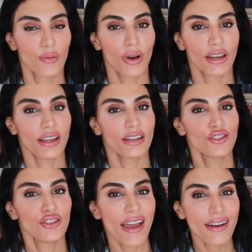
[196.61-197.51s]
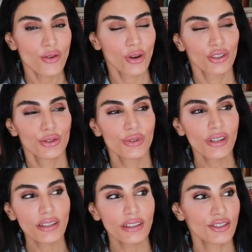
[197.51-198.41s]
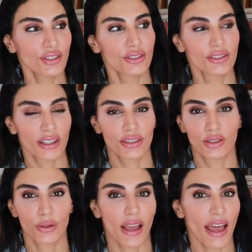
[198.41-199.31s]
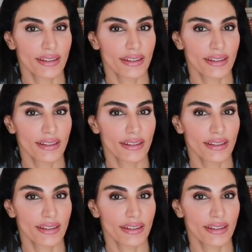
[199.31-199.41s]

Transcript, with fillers: But in general, you really just stick to a